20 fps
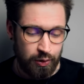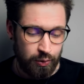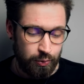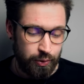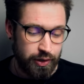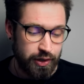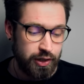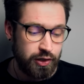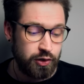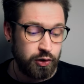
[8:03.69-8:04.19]

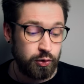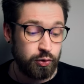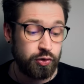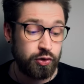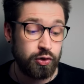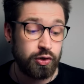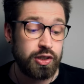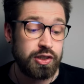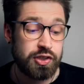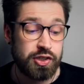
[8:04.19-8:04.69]
We're gonna do
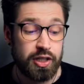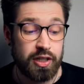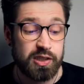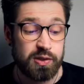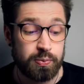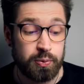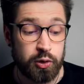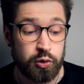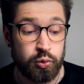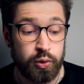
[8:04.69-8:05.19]
thirty
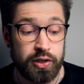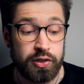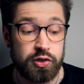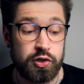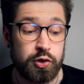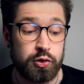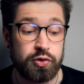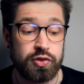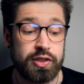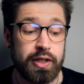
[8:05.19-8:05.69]
shares between
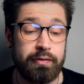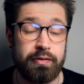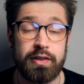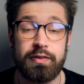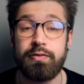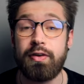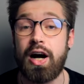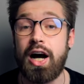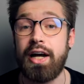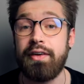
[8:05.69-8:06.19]
two
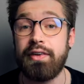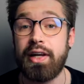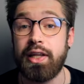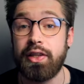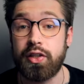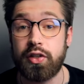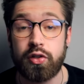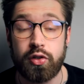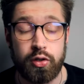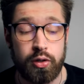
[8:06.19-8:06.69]
seventy-five
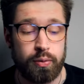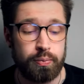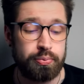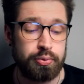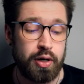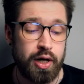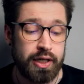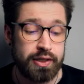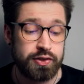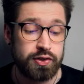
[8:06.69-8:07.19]
and the current
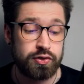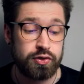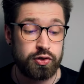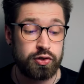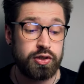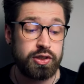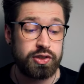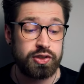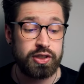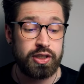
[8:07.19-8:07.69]
price,
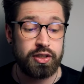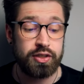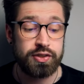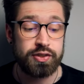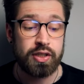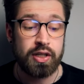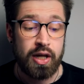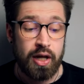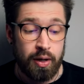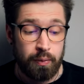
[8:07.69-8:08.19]
thirty
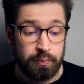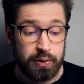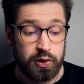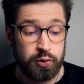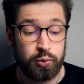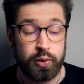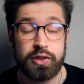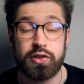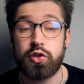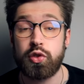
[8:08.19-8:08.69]
shares
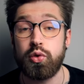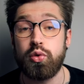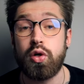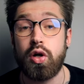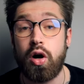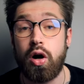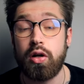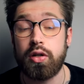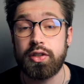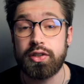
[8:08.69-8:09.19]
between two
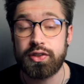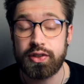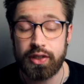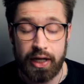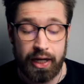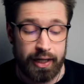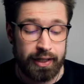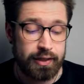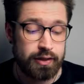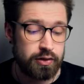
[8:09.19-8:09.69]
dollars
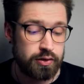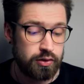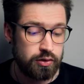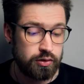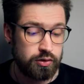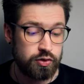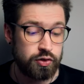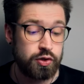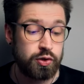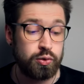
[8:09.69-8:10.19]
and
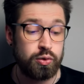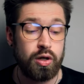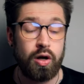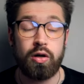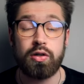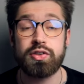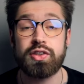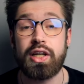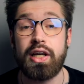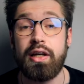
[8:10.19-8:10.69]
two
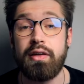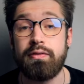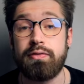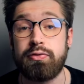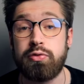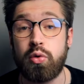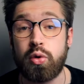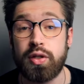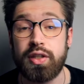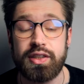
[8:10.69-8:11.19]
dollars and
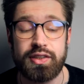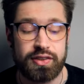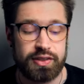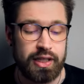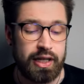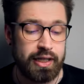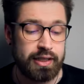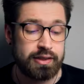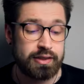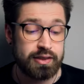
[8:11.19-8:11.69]
forty
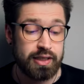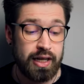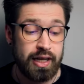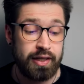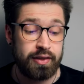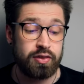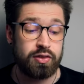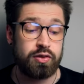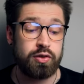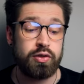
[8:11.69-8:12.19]
cents,
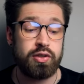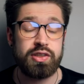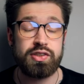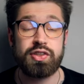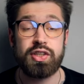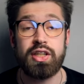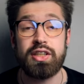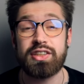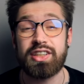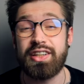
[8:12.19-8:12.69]
and thirty
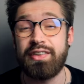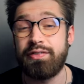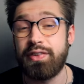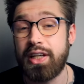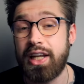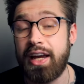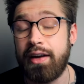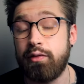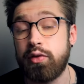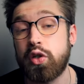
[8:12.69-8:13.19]
shares if
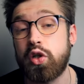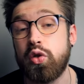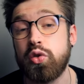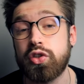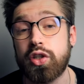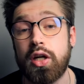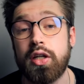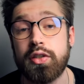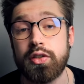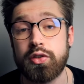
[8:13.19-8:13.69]
it ever
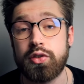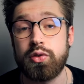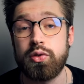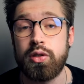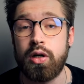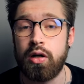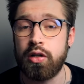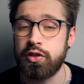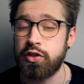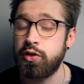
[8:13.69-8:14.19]
goes under two
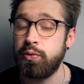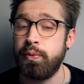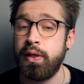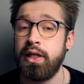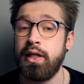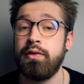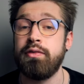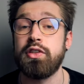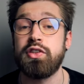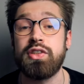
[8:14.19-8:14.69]
dollars. You may
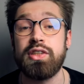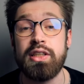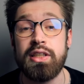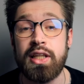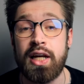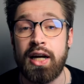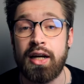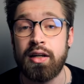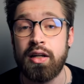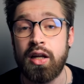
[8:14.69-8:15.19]
never see
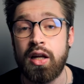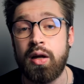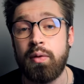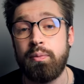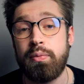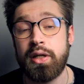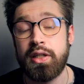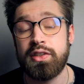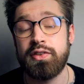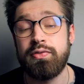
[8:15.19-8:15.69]
that,
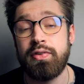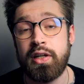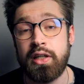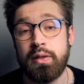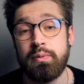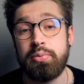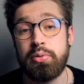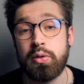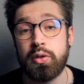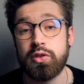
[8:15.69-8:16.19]
but it's very
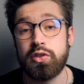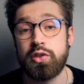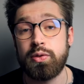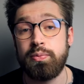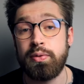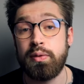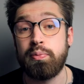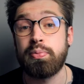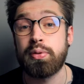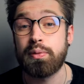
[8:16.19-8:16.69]
important to
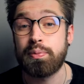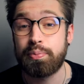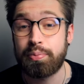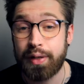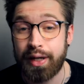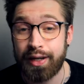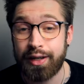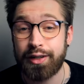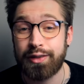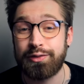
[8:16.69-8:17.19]
be
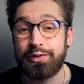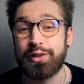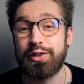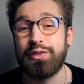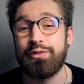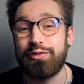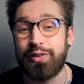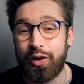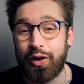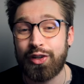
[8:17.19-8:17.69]
prepared for
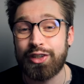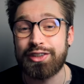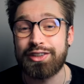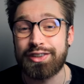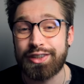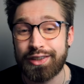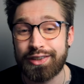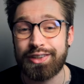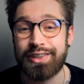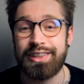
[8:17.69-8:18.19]
the
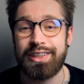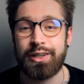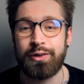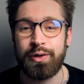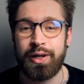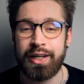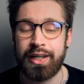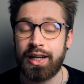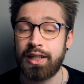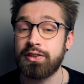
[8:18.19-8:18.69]
volatility. All
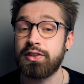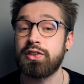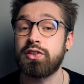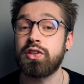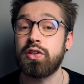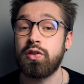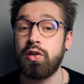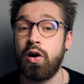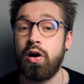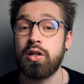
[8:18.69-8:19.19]
right, guys, it's
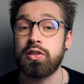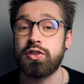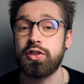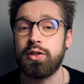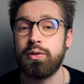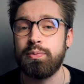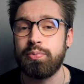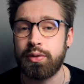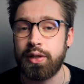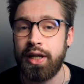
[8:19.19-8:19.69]
a
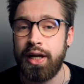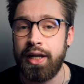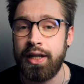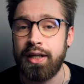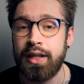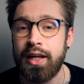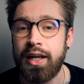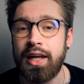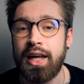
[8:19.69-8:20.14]
long-term play.